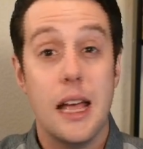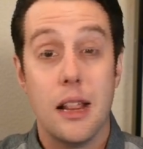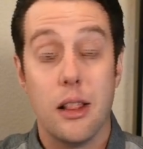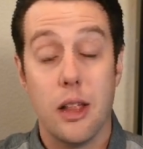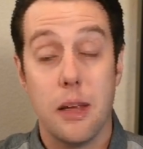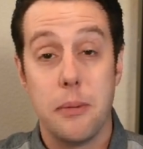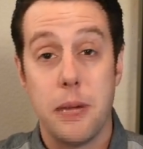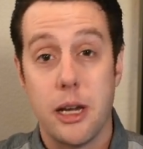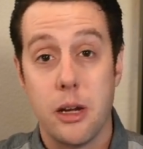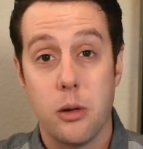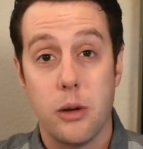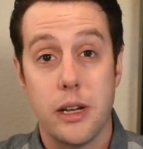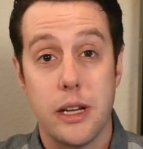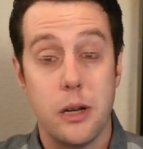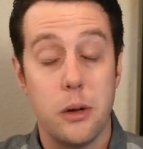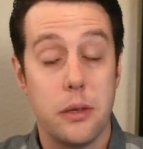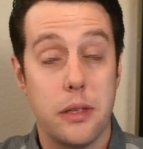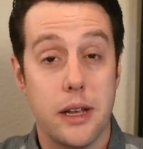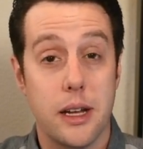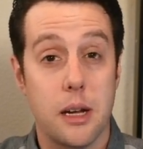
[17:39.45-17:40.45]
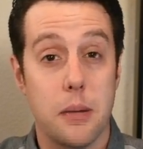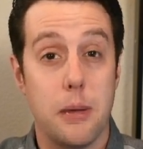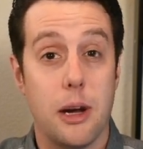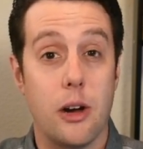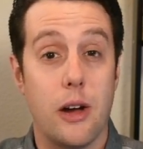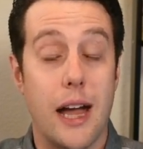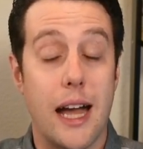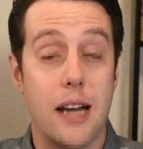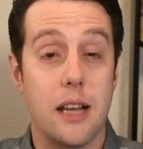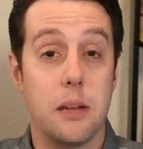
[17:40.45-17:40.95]
Let me know what you think
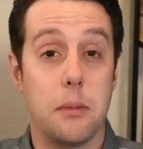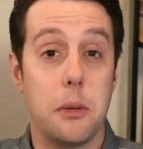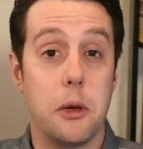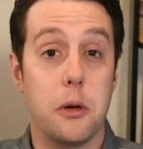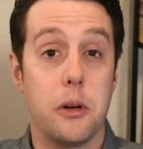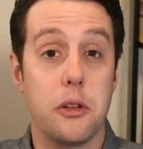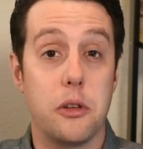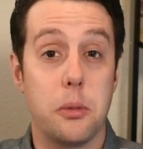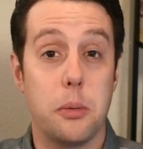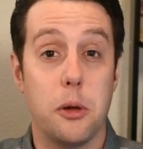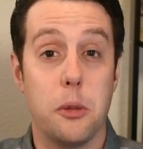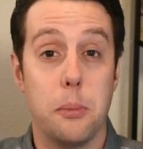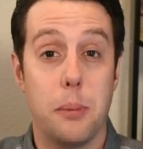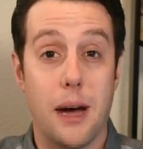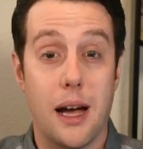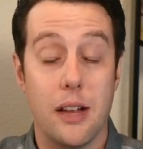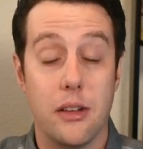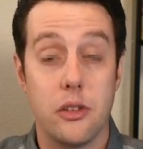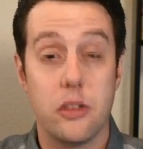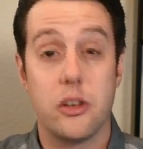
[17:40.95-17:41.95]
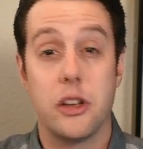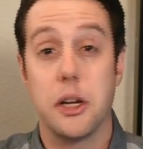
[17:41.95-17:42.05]
about adding municipal bonds